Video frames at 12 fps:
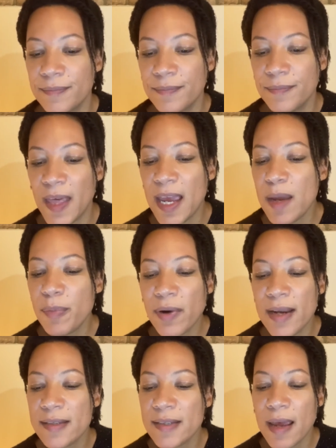They
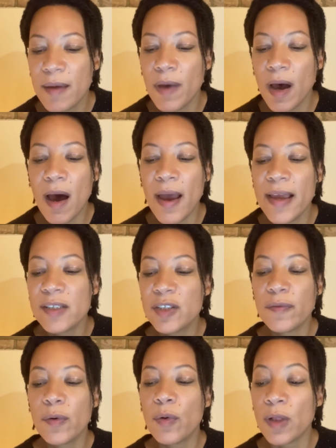praised him highest
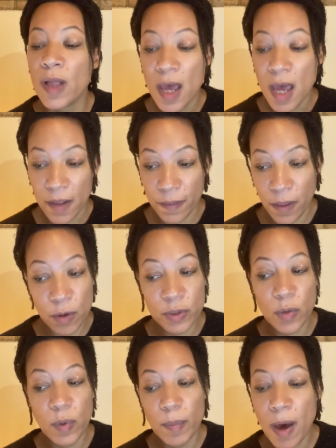of all, and those
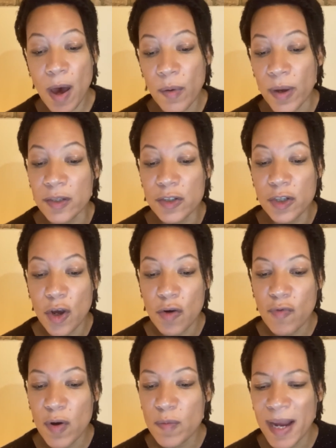who were poets
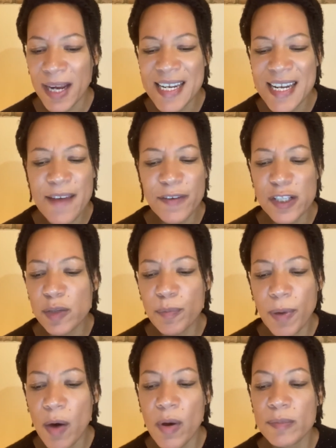wrote magnificent
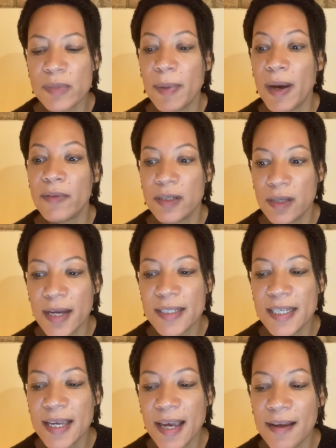poems about the
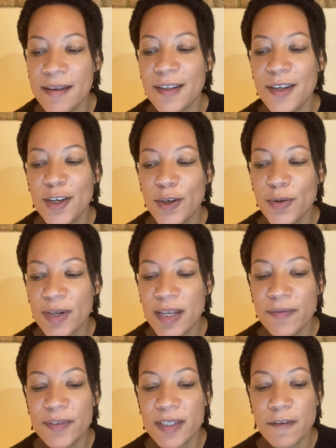nightingale who
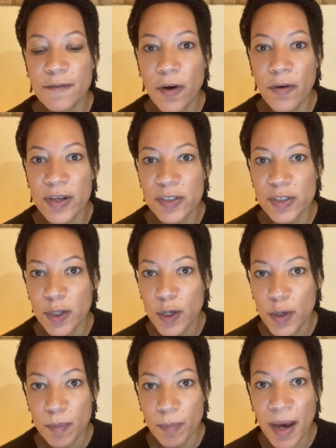lived in the forest
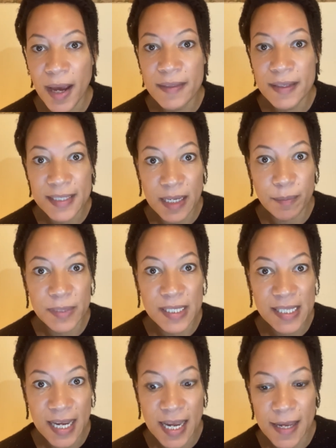by the deep
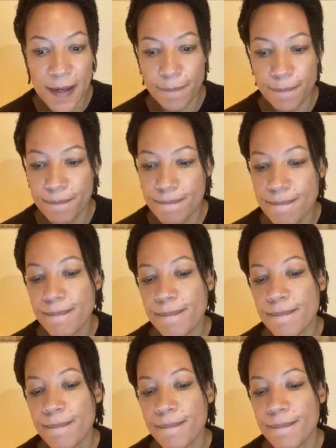sea.
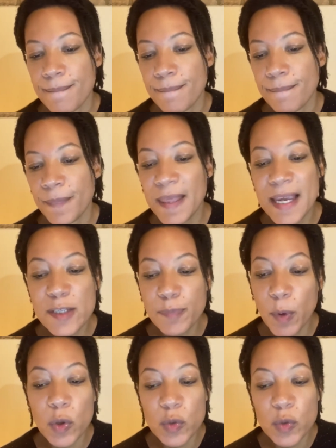These books